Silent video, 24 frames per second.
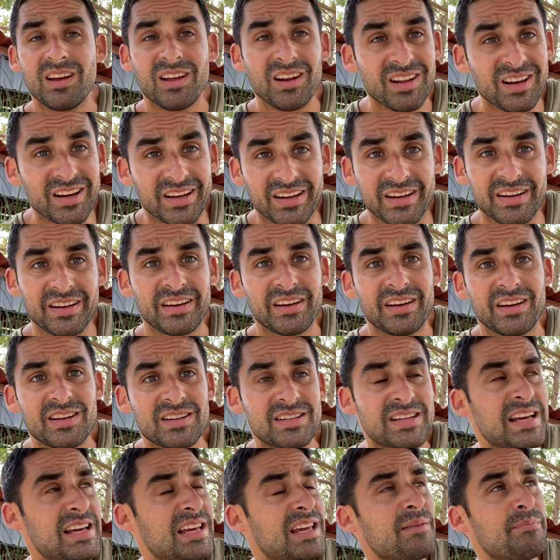
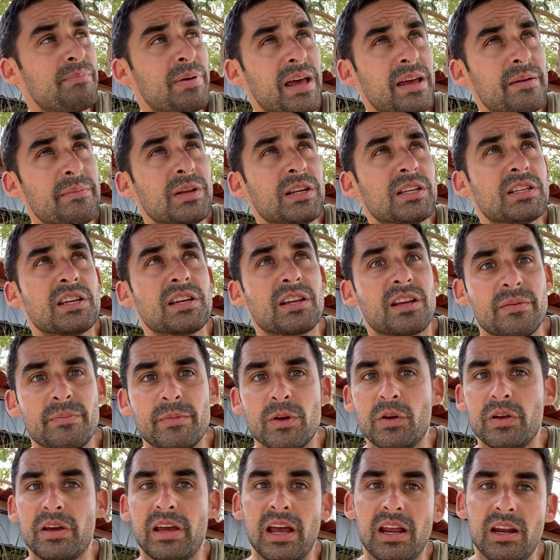and
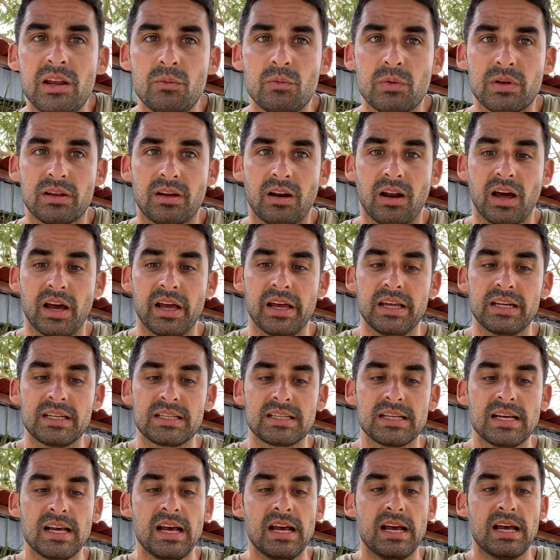communicating with
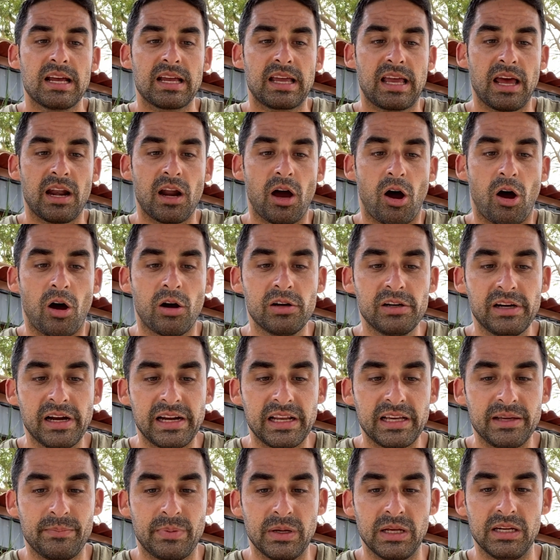clients can
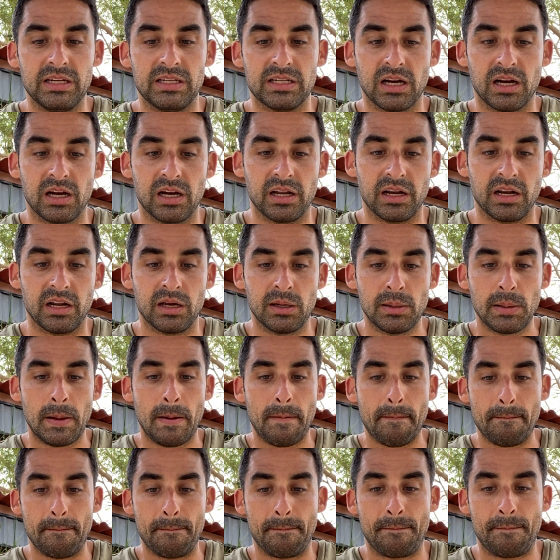already be done
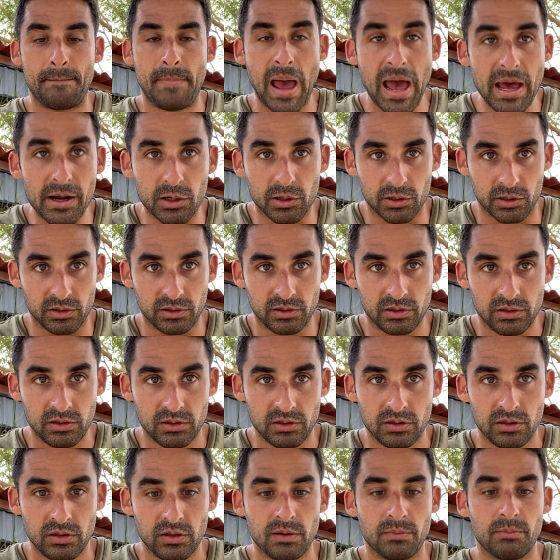better,
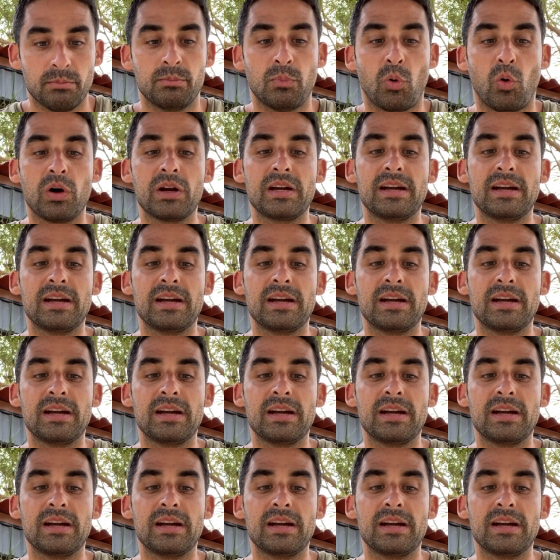more